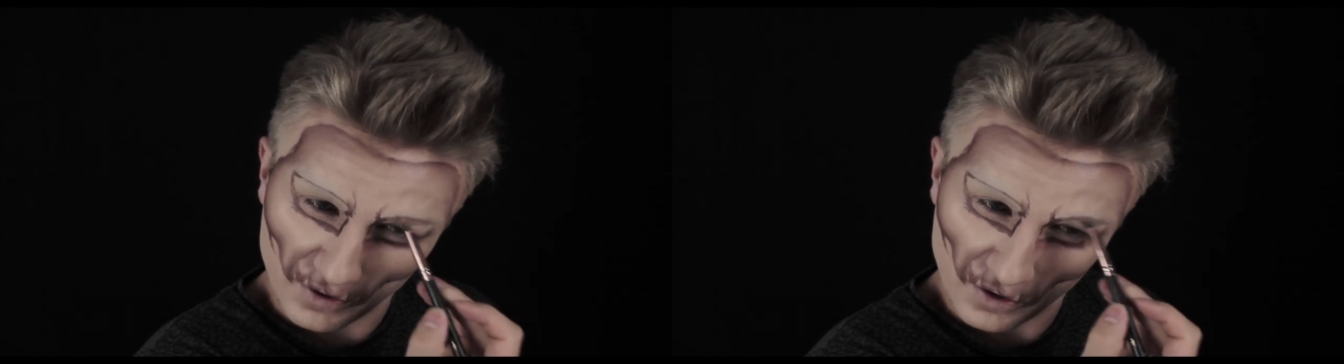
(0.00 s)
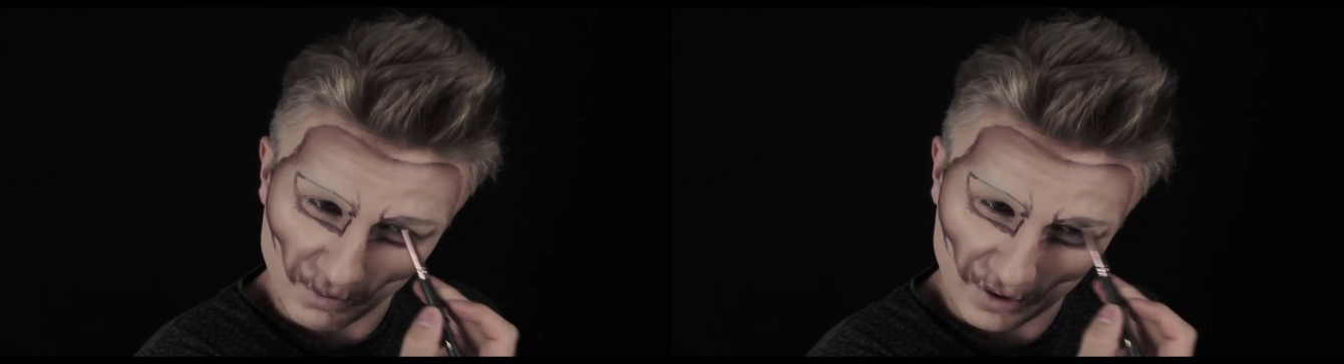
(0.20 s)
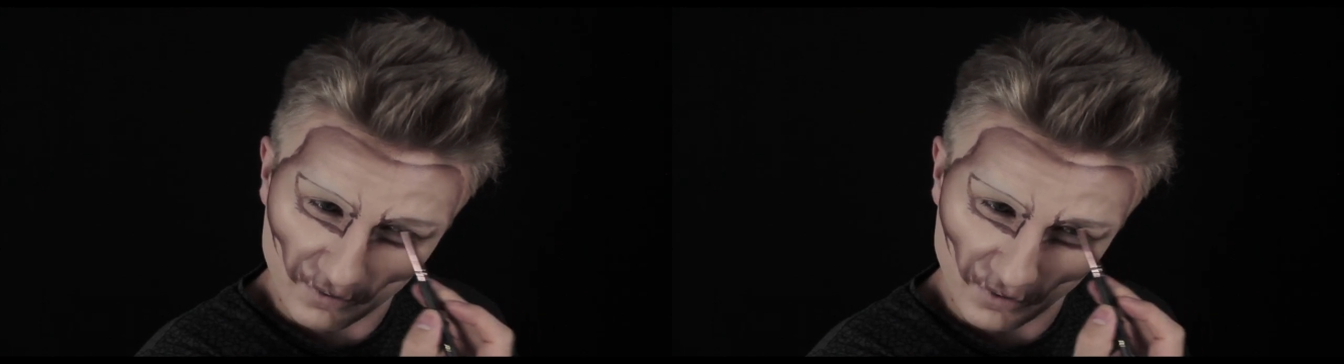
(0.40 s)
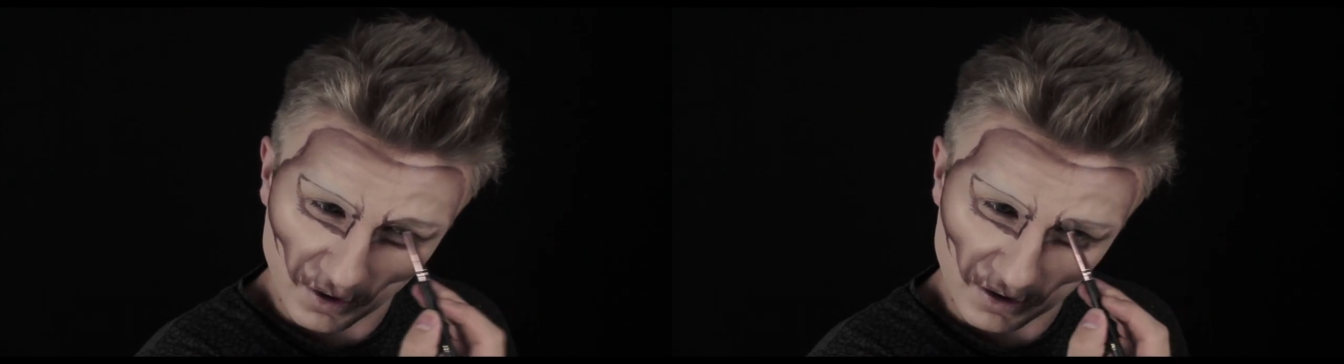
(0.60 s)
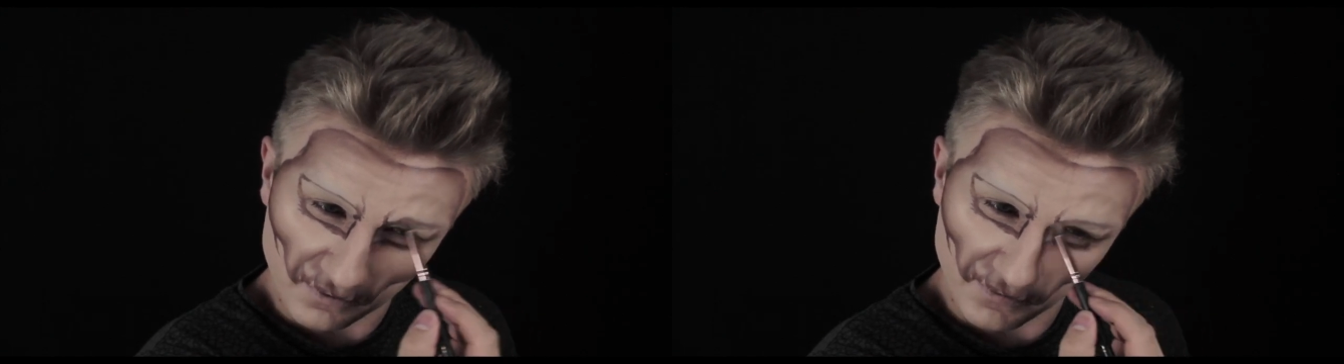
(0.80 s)
that you've been
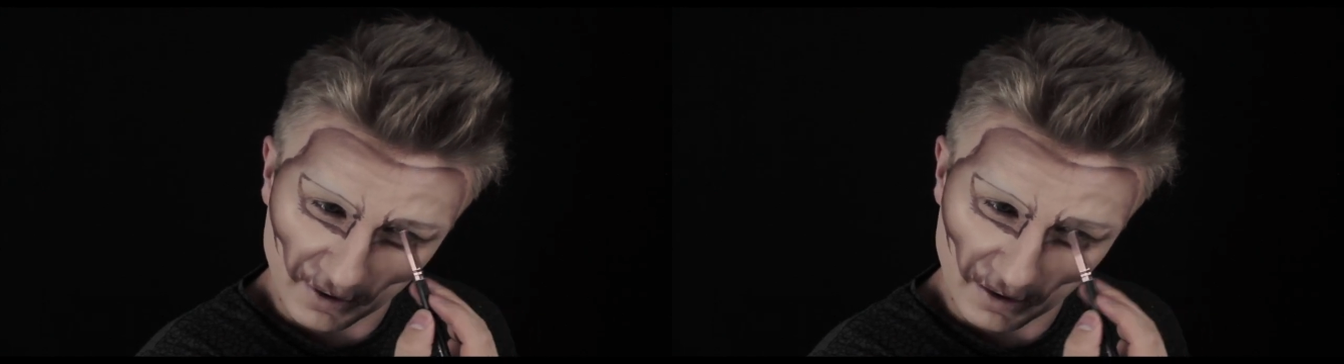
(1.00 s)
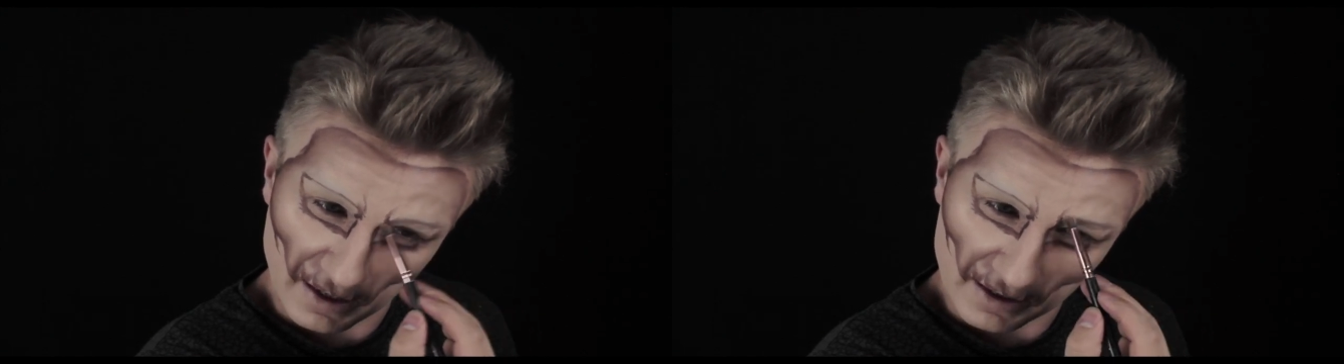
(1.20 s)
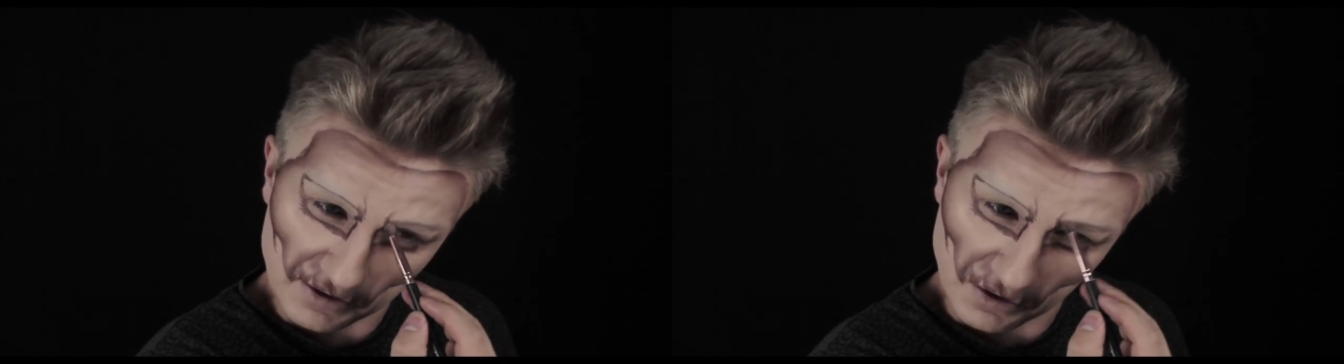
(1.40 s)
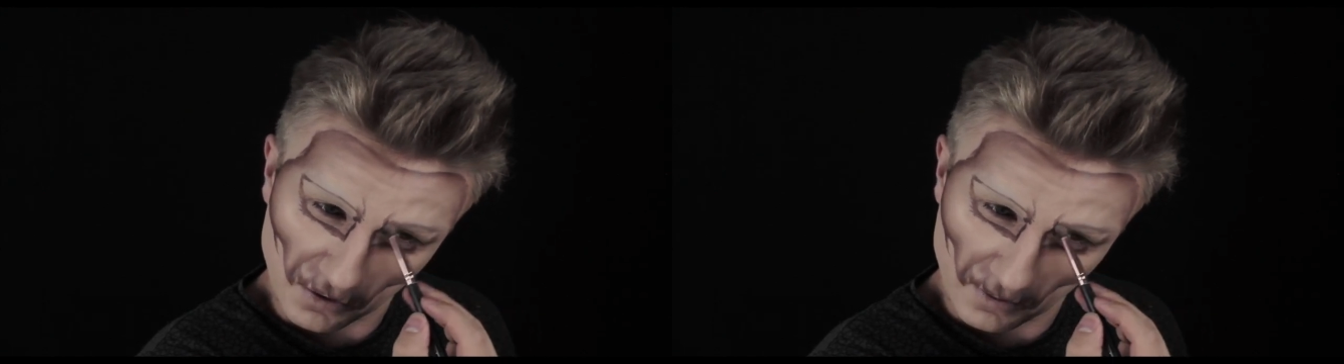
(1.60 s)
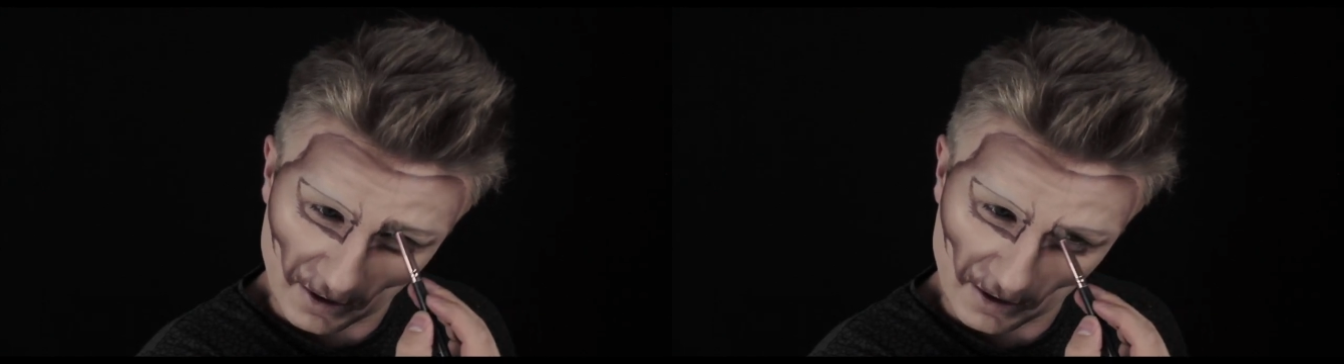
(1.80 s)
avoiding for the last
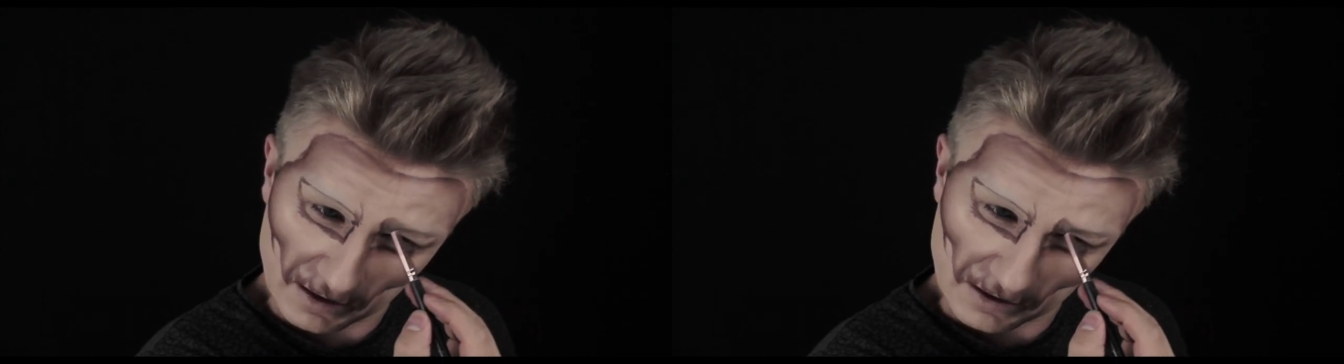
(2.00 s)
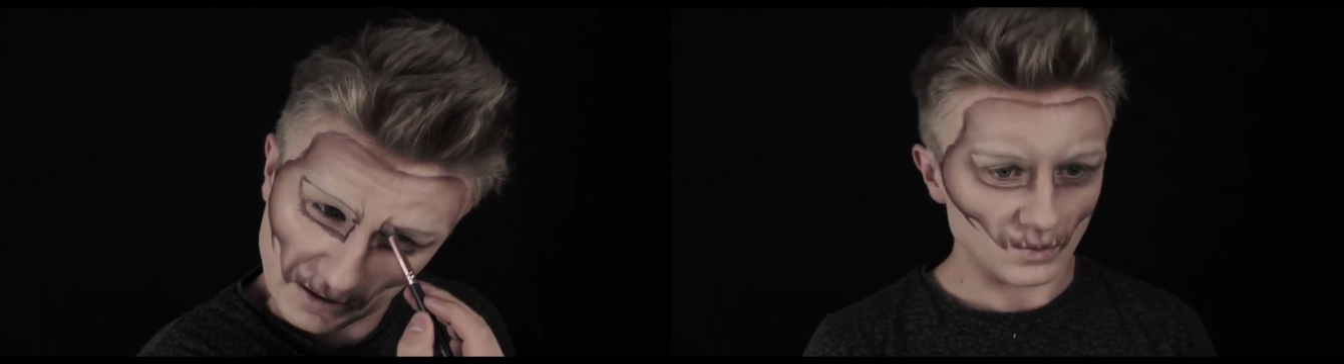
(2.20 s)
2 weeks.